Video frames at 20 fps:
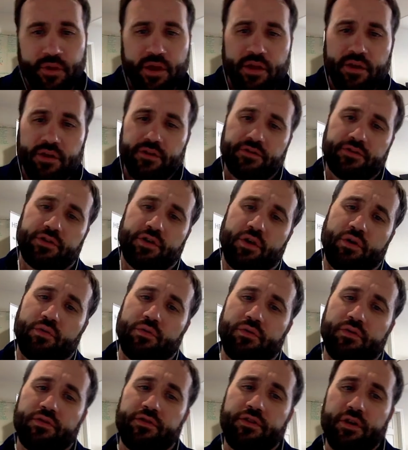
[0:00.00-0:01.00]

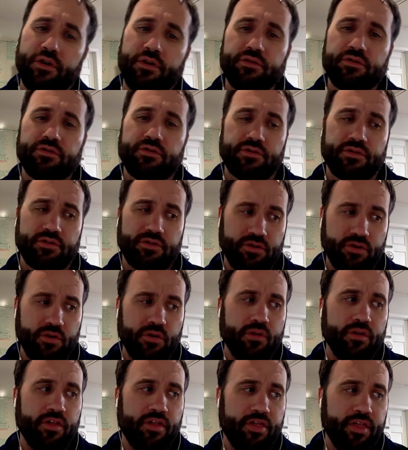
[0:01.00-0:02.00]
So there's
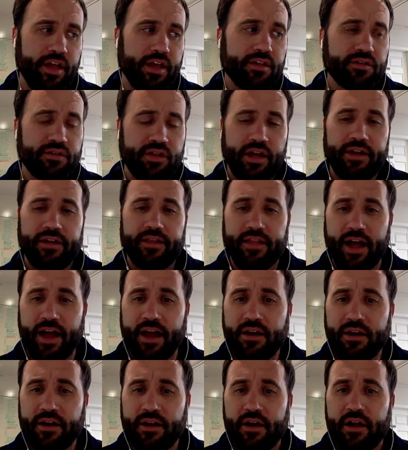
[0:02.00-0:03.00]
certain things like
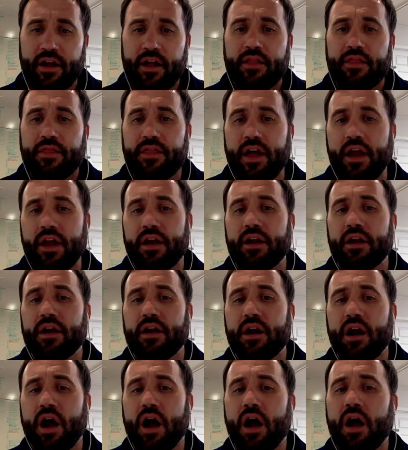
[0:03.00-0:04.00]
that that
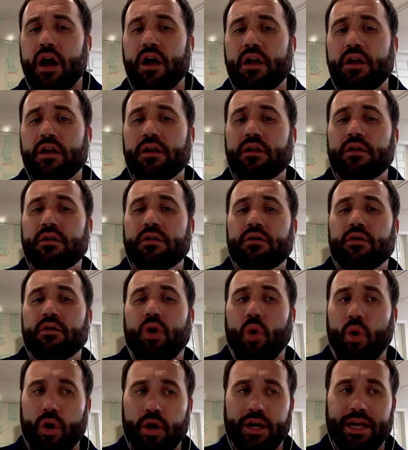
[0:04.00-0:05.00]

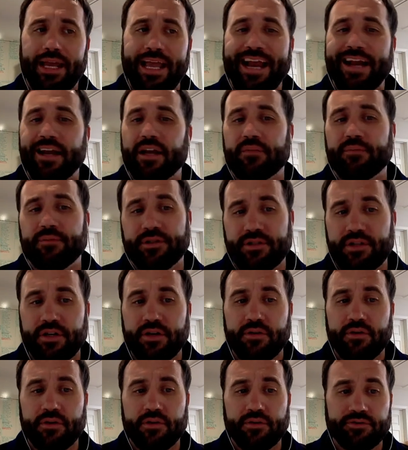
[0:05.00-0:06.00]
non-organic
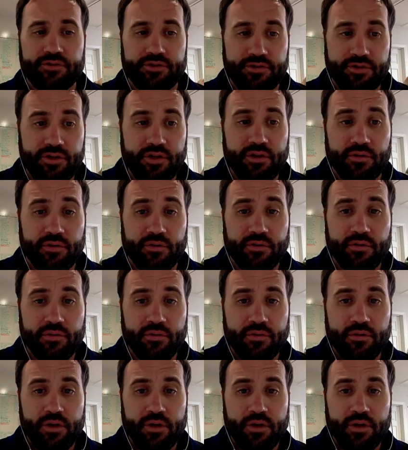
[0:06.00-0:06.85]
materials do